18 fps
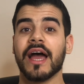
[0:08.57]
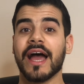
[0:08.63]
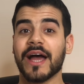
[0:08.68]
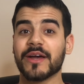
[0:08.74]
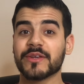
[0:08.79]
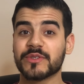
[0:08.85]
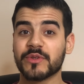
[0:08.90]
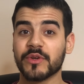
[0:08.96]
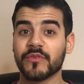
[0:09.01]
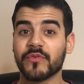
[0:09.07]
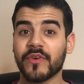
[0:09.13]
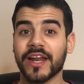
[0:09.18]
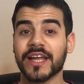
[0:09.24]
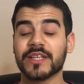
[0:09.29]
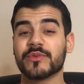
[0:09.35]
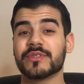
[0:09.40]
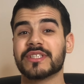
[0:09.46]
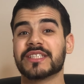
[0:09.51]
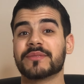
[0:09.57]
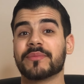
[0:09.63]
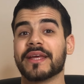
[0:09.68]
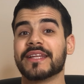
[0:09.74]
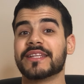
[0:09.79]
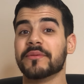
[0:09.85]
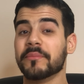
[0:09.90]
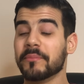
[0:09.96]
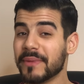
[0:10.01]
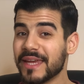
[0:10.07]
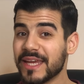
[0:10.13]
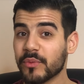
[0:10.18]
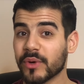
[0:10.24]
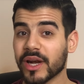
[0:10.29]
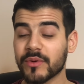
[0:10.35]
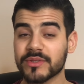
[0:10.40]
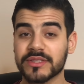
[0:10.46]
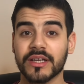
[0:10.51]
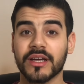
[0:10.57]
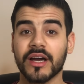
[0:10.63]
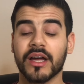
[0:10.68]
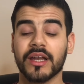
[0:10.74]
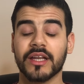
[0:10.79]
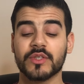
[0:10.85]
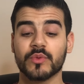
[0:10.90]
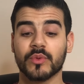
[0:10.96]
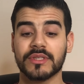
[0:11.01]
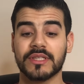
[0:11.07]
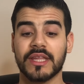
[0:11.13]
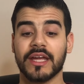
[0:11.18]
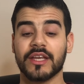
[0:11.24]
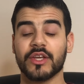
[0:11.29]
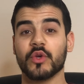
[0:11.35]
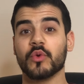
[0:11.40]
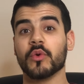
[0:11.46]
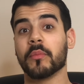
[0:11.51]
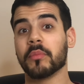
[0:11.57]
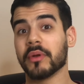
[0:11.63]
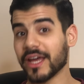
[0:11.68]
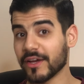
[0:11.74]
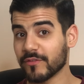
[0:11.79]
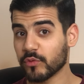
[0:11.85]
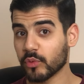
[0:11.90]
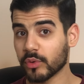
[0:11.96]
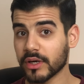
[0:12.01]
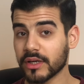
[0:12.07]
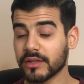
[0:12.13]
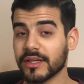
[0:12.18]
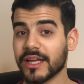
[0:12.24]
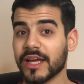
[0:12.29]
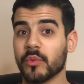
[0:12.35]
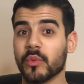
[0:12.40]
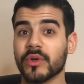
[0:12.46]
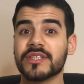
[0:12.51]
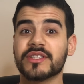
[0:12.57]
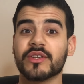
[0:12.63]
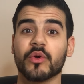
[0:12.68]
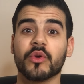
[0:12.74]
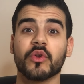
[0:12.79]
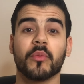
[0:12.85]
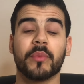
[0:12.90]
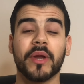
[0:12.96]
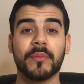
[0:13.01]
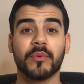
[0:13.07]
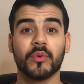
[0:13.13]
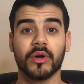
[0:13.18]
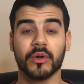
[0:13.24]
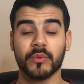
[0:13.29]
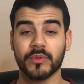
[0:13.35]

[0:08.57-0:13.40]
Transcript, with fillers: How student finance was explained to me when I was in college was that you apply for it, and once all your paperwork